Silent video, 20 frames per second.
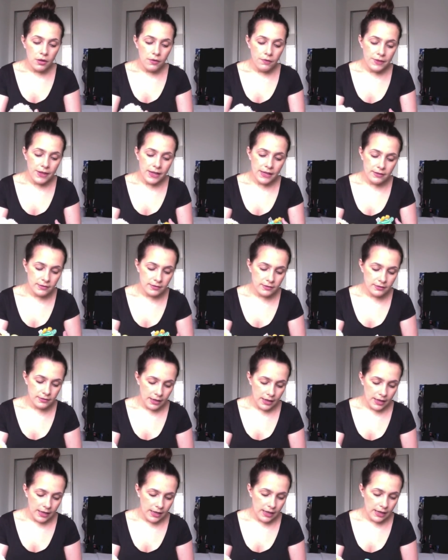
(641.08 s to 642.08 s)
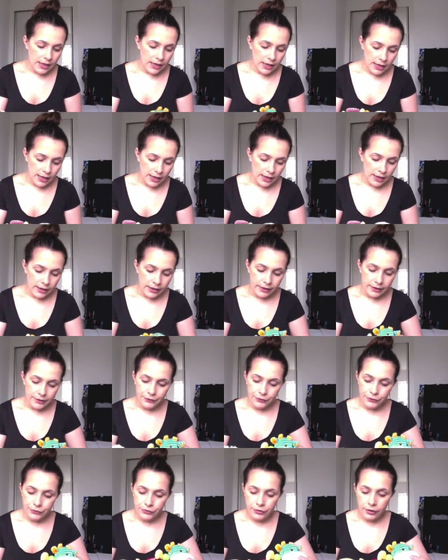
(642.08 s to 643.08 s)
This
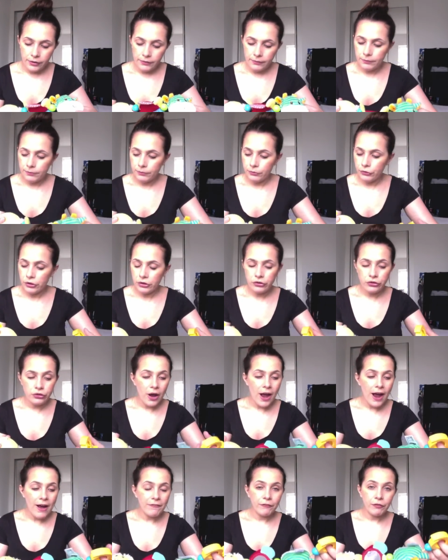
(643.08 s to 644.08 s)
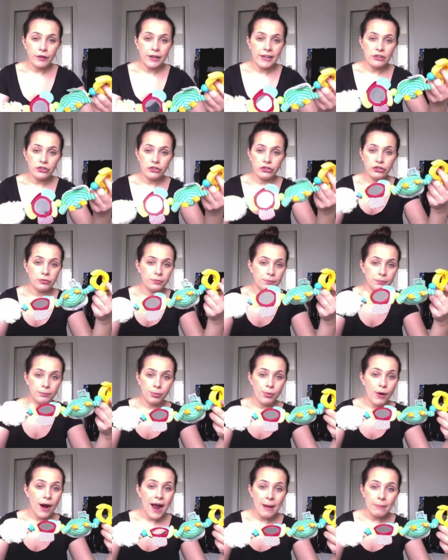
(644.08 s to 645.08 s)
is just your average
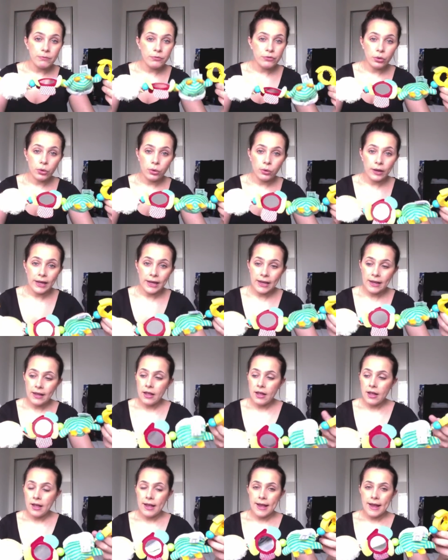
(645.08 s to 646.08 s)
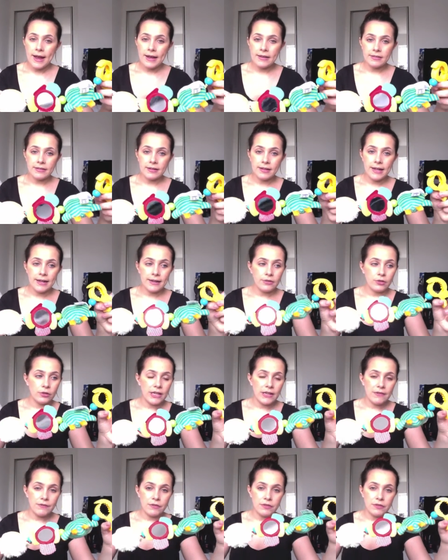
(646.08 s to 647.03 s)
pram toy. It has clicks on either